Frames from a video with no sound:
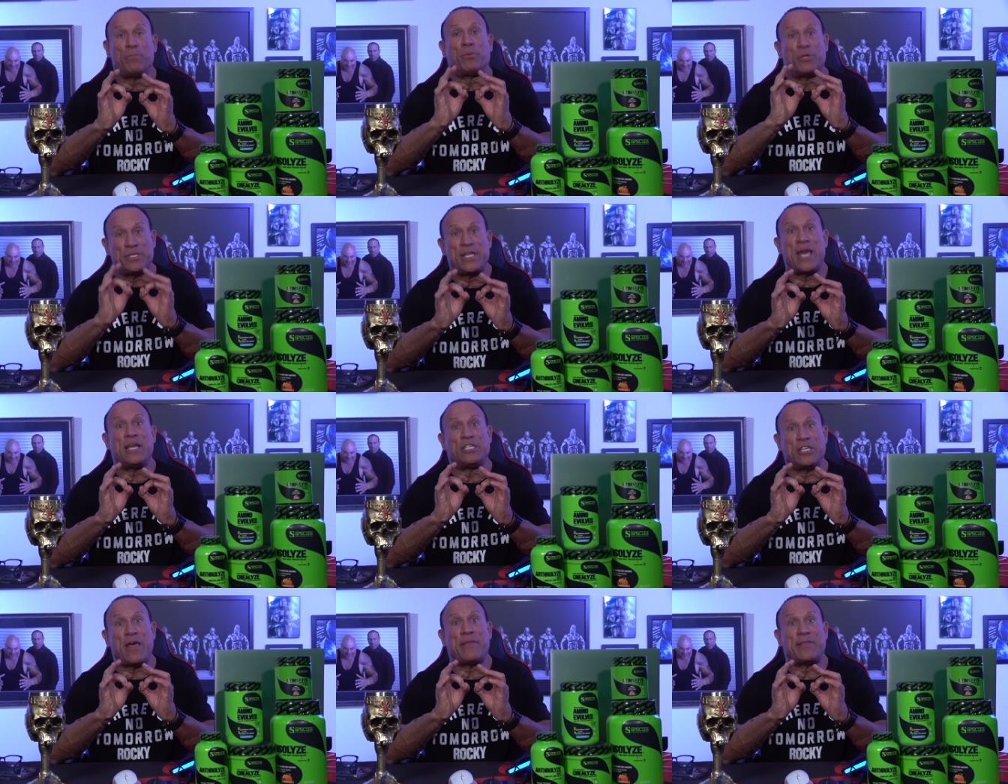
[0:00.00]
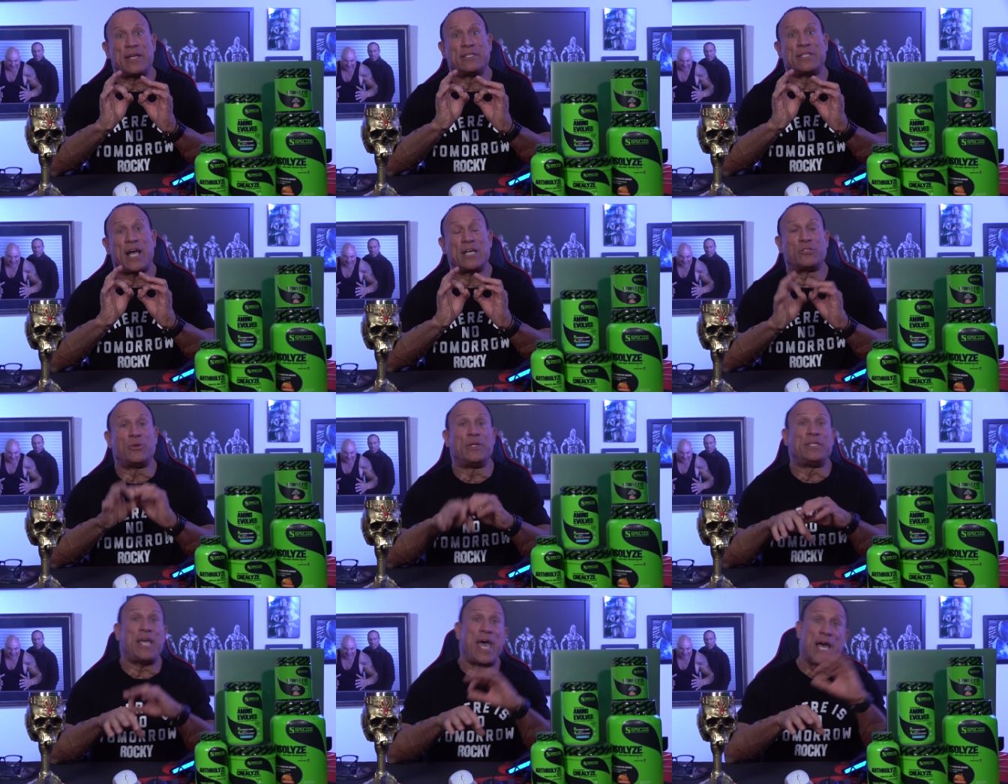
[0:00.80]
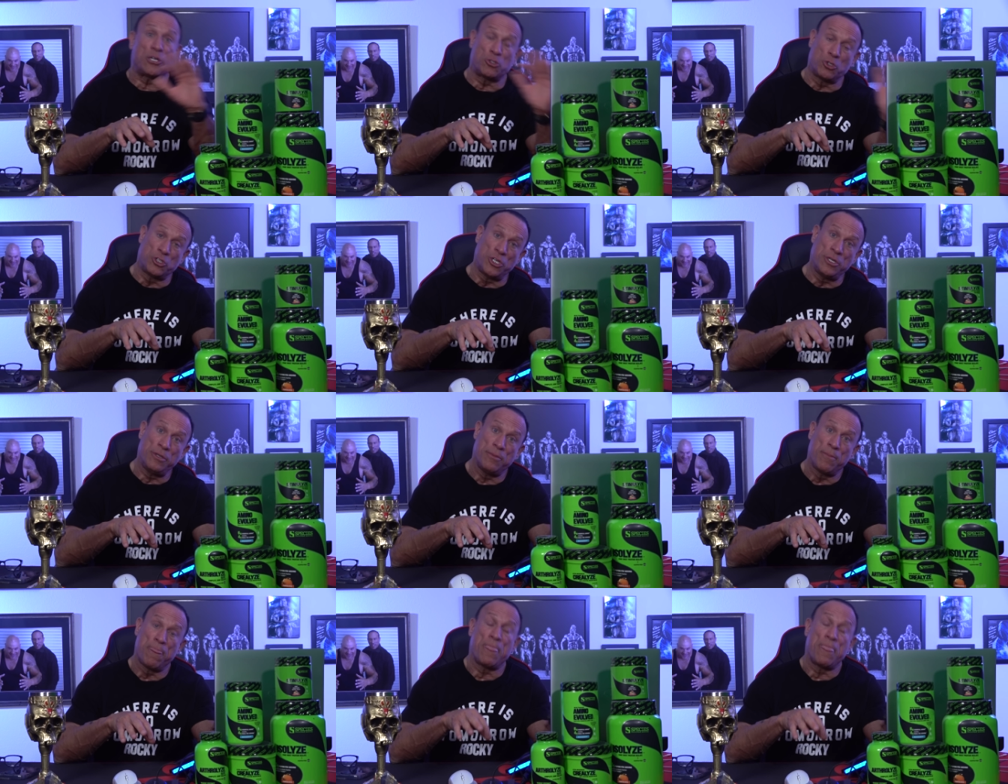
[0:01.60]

percentage of that testosterone into estrogen,